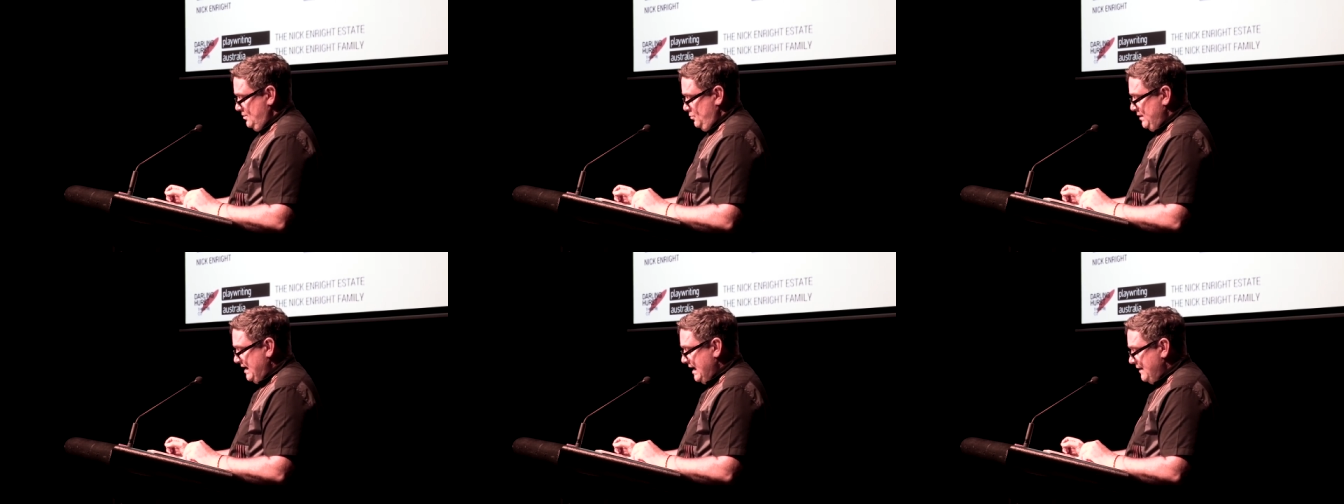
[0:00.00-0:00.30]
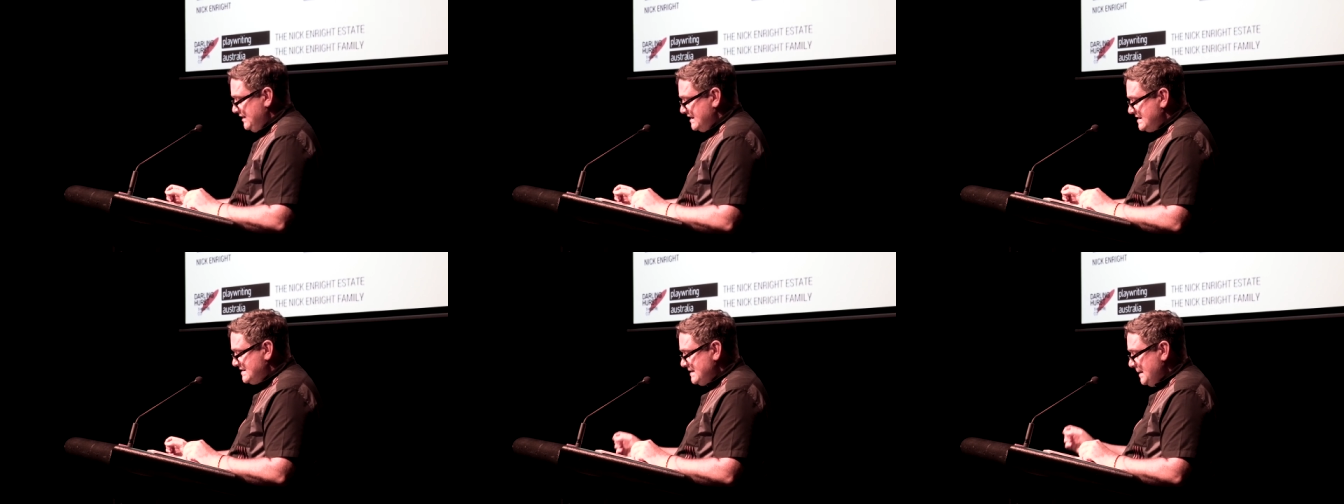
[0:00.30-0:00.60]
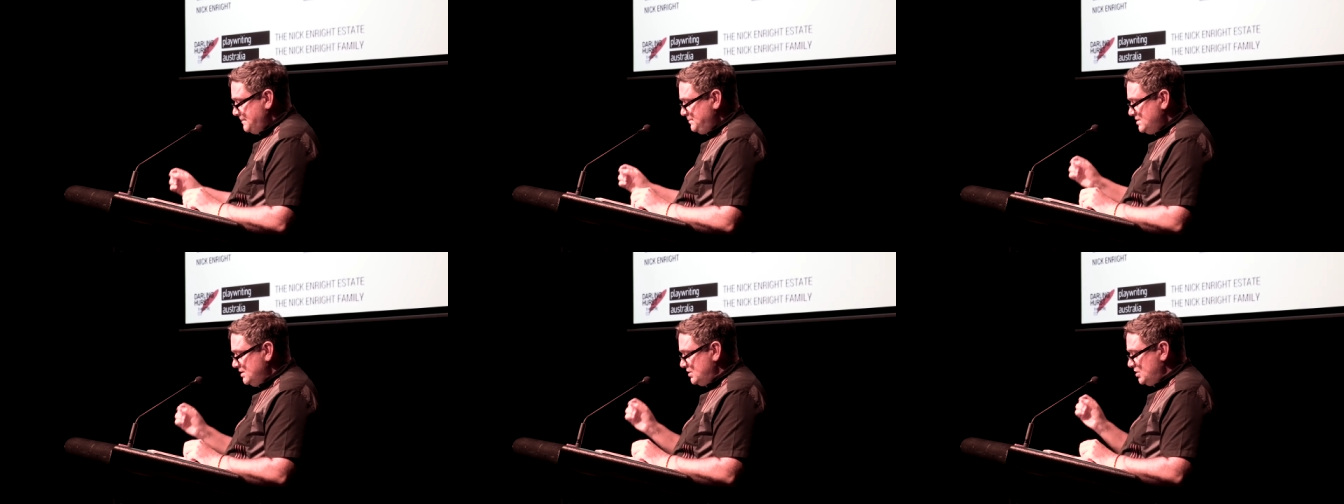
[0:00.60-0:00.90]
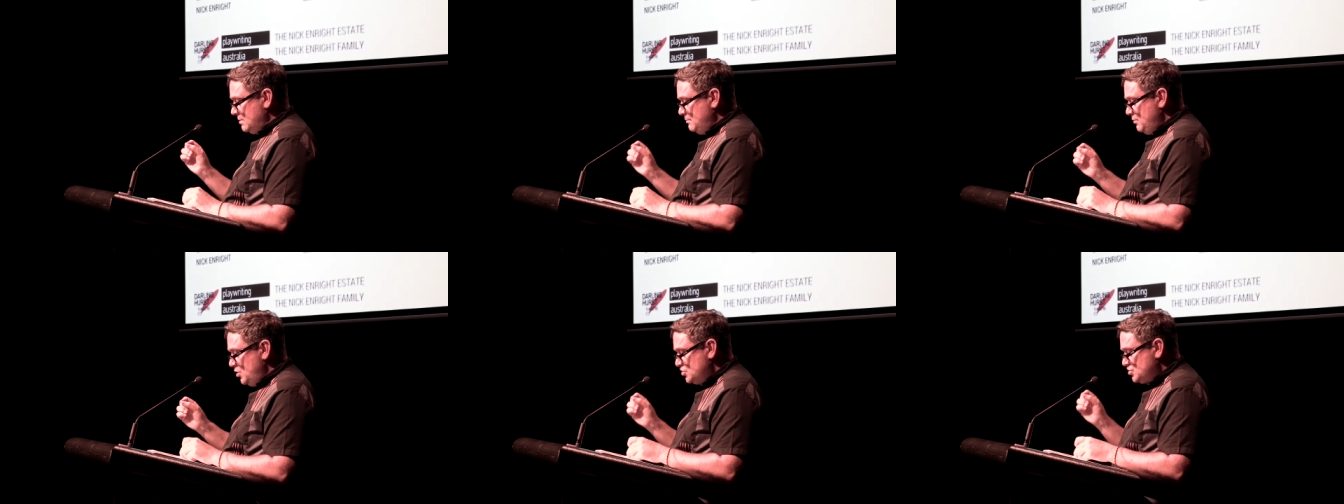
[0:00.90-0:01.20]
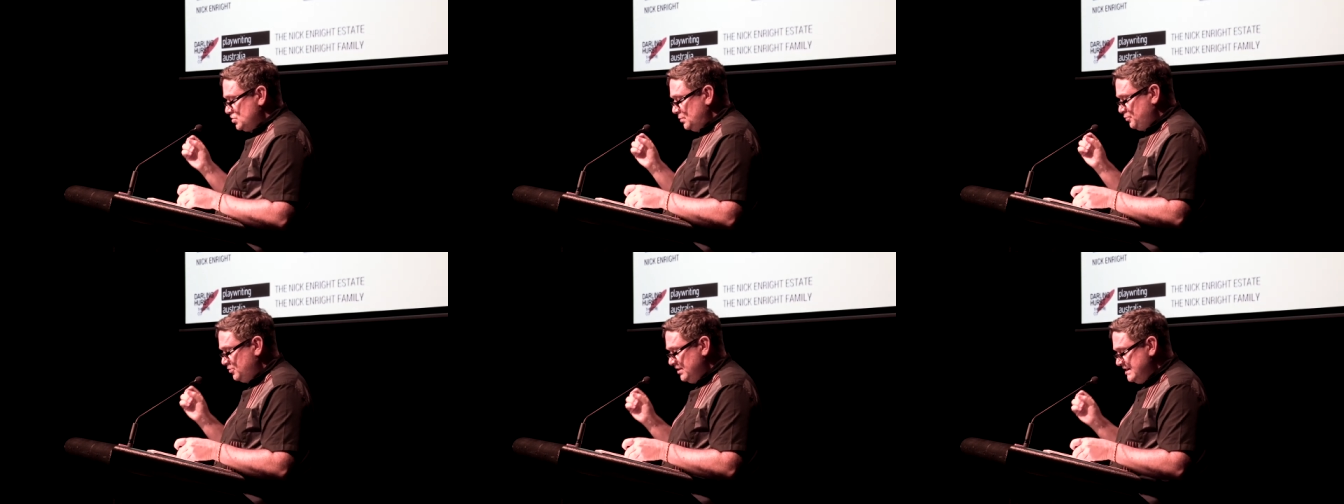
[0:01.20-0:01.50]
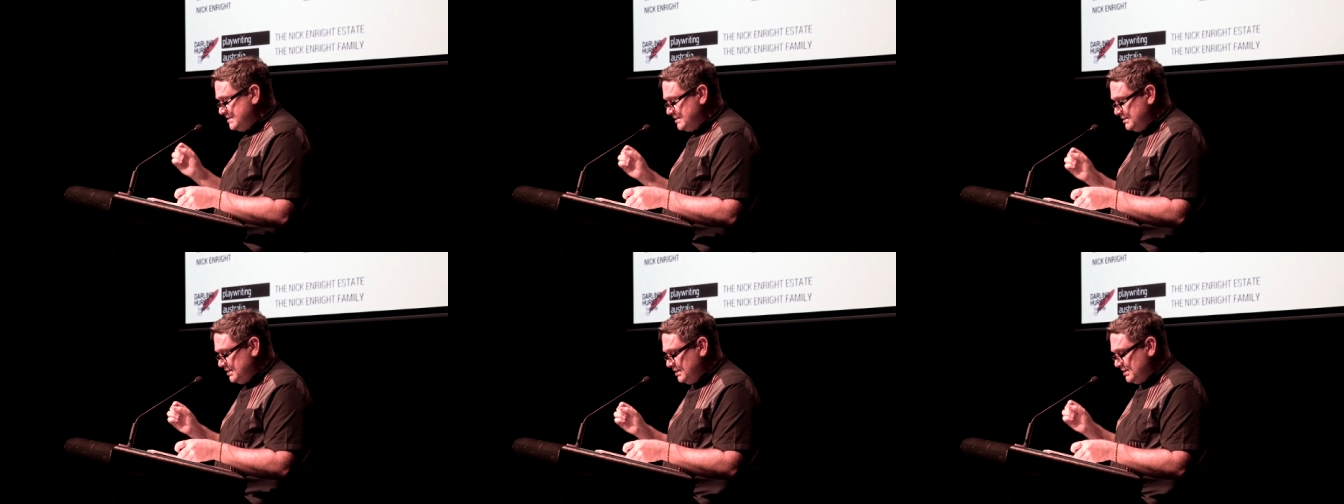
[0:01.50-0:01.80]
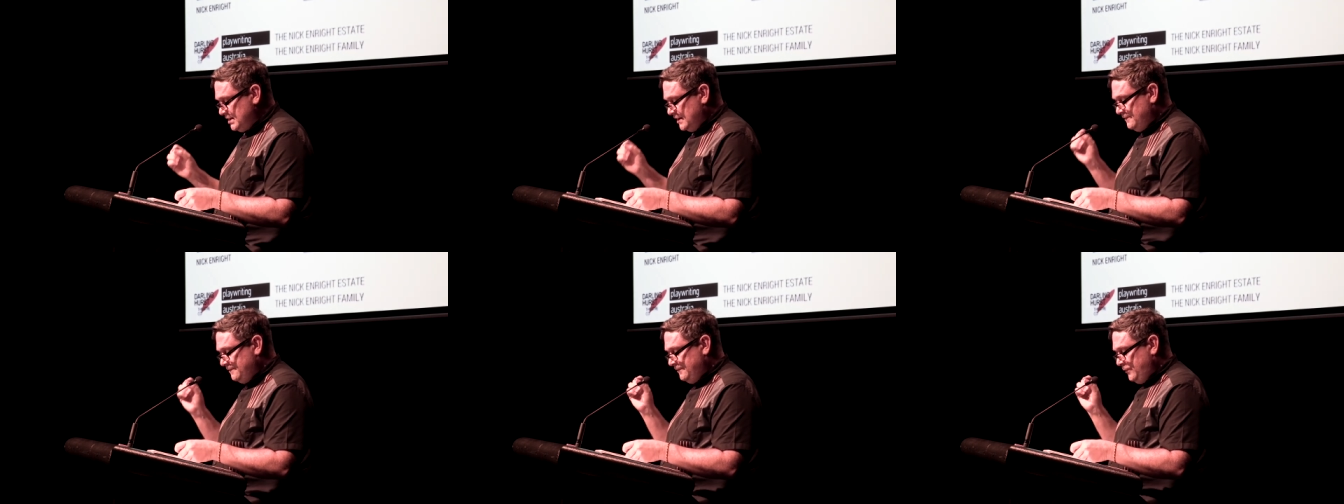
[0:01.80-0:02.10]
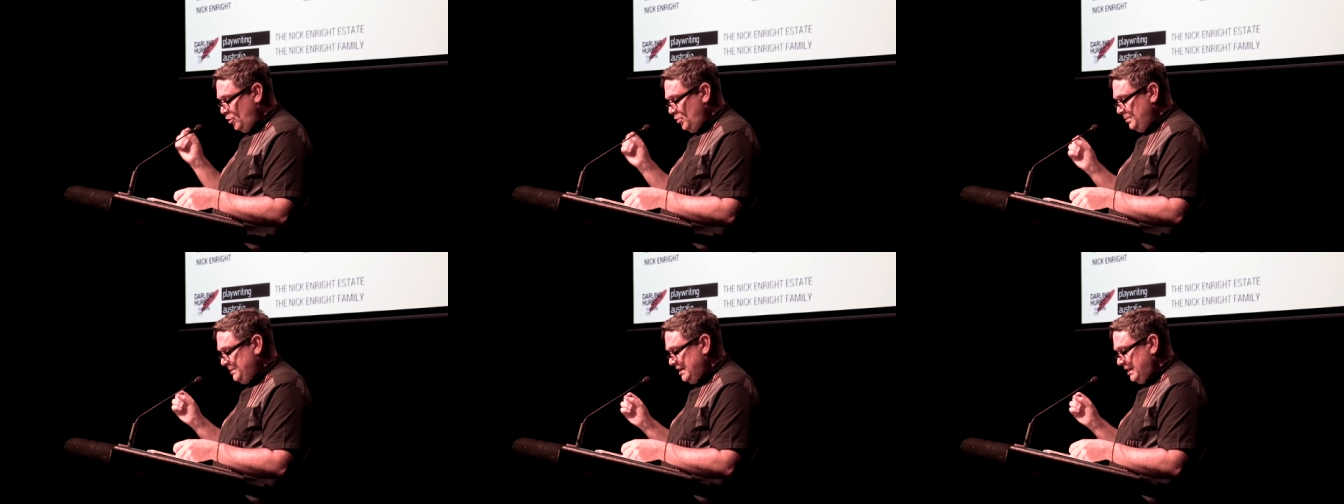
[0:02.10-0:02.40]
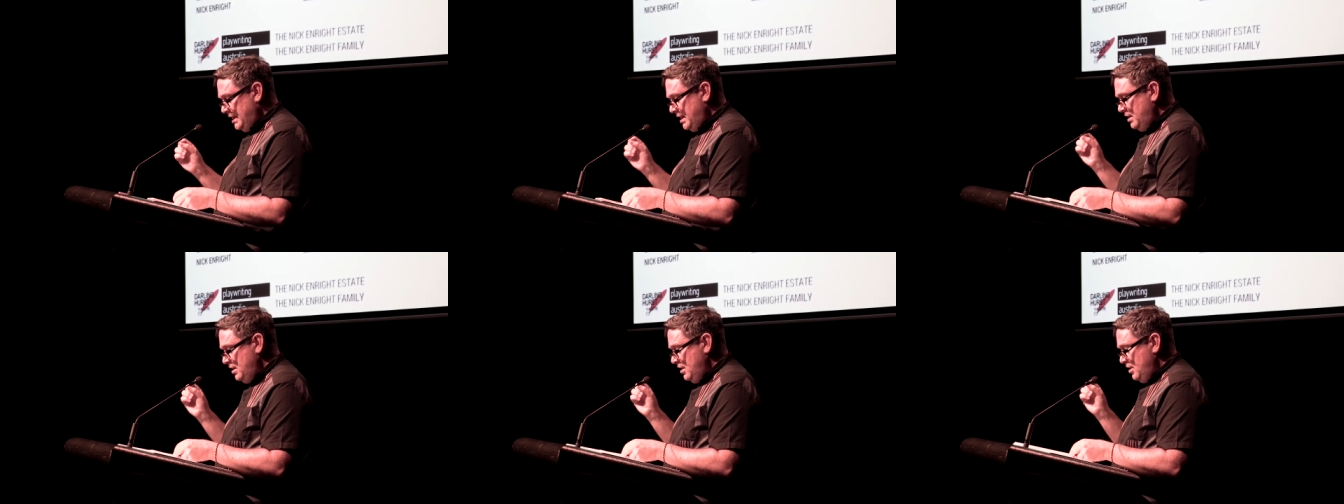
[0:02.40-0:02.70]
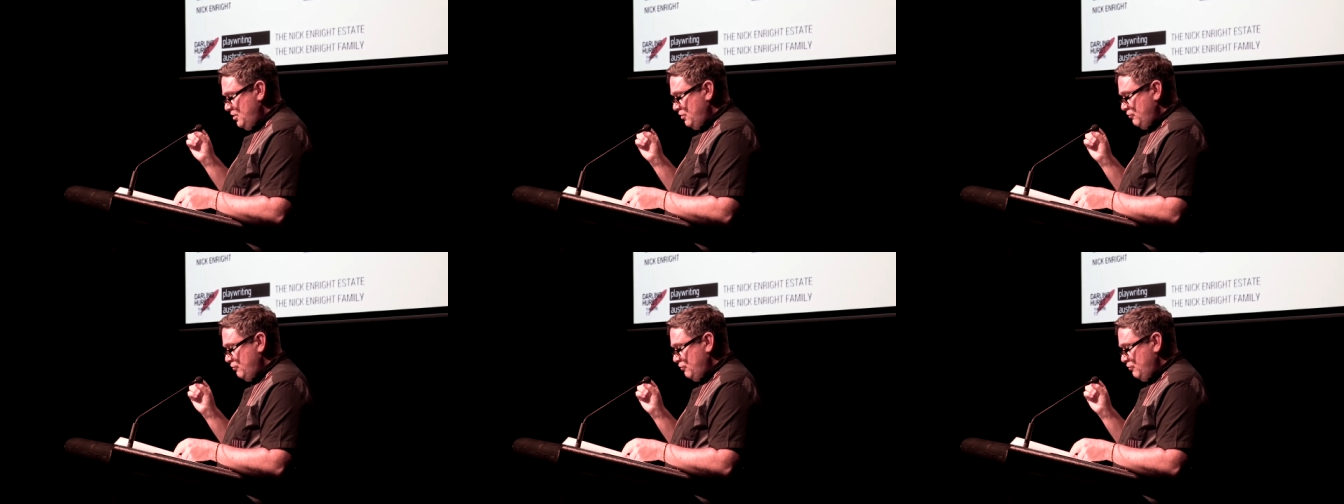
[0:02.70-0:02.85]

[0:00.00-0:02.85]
We have accepted commercial precedent and formula